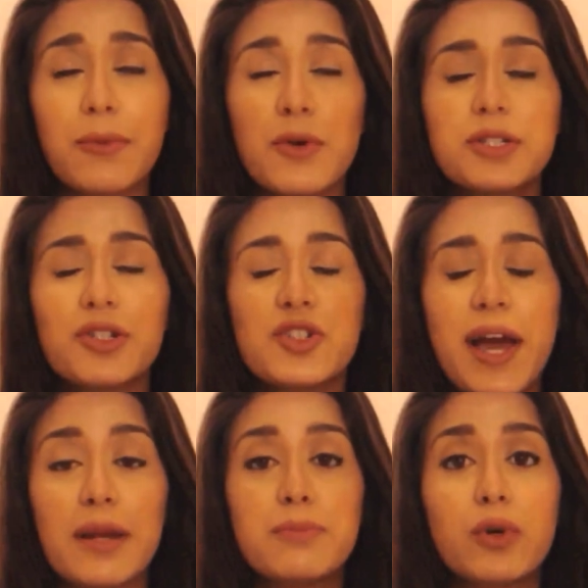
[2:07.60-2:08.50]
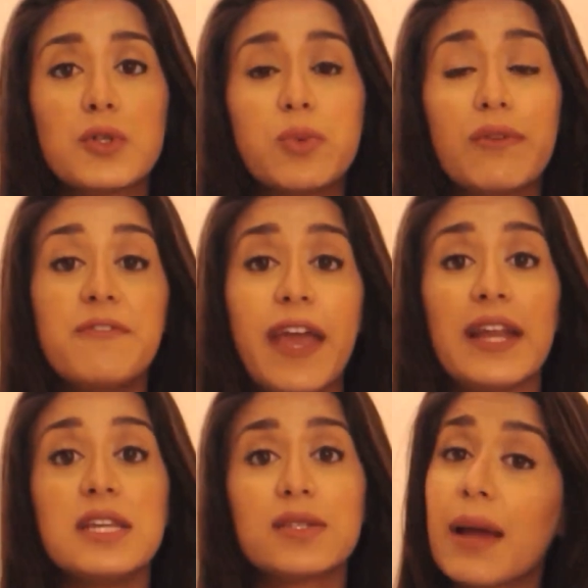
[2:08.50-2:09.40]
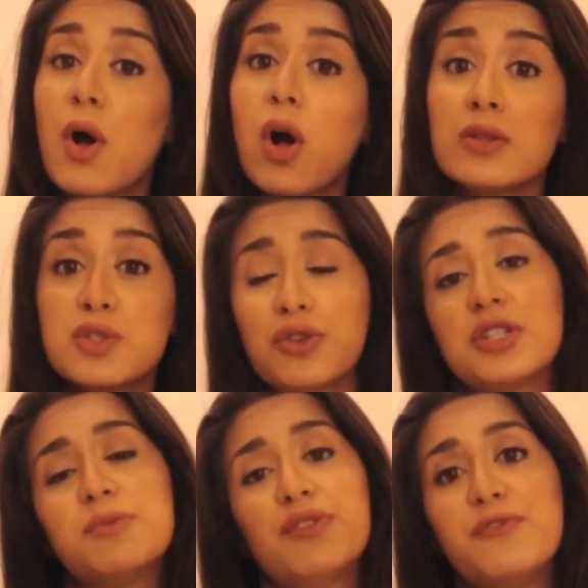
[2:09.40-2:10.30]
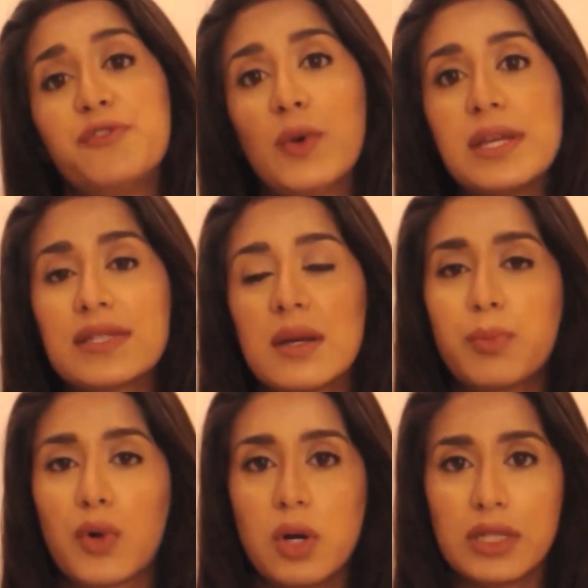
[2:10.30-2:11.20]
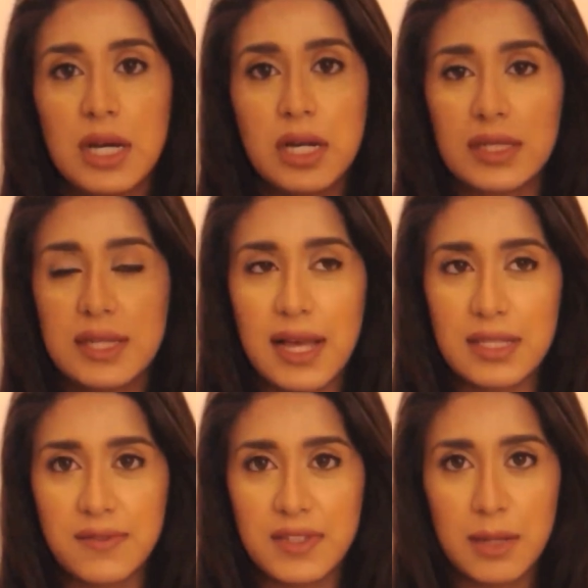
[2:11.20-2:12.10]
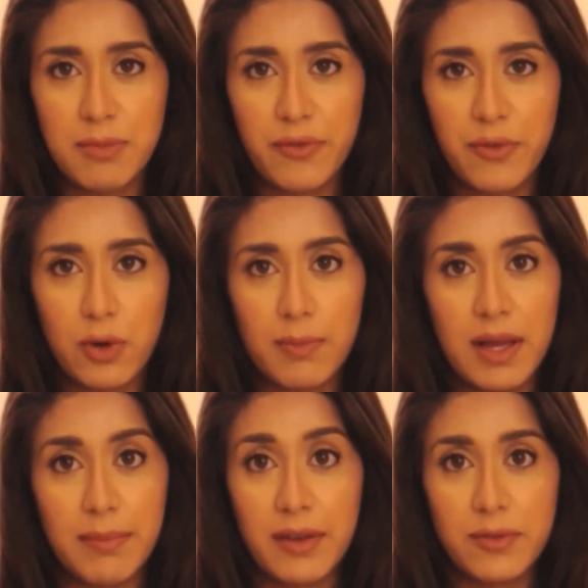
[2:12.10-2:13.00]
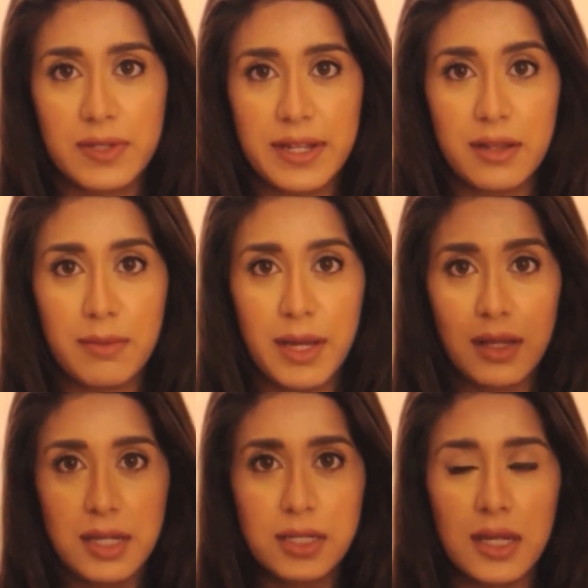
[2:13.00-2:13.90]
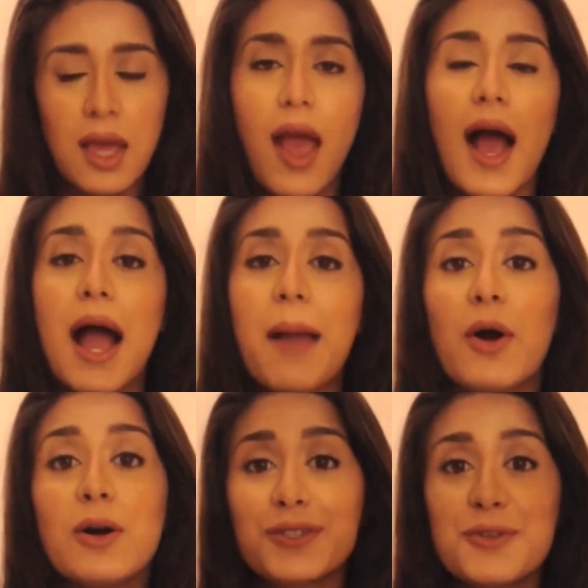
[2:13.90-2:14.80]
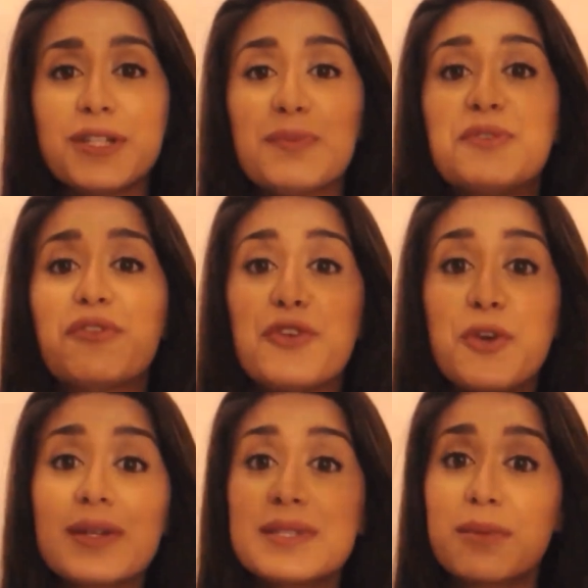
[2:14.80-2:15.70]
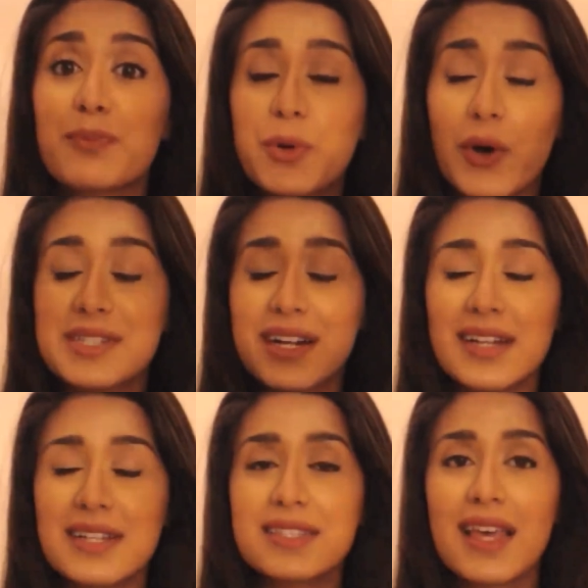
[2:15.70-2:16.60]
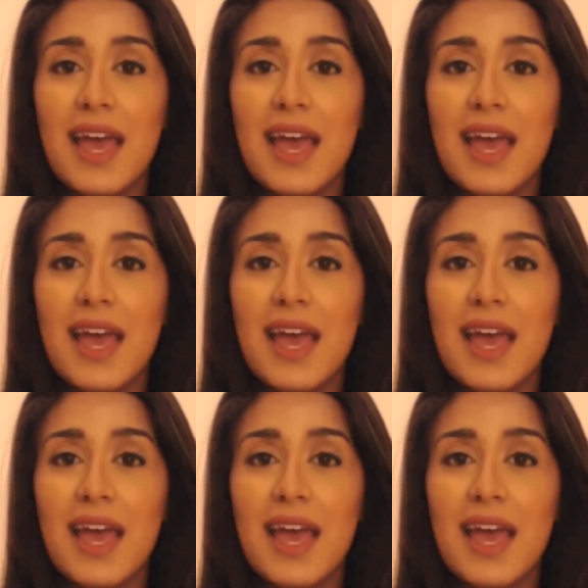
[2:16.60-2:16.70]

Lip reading: I'm going to try and post one very soon. Also going to be reviewing some products, as I've said before, but I might have not said in the pink lighting. I'm also going to be reviewing some products.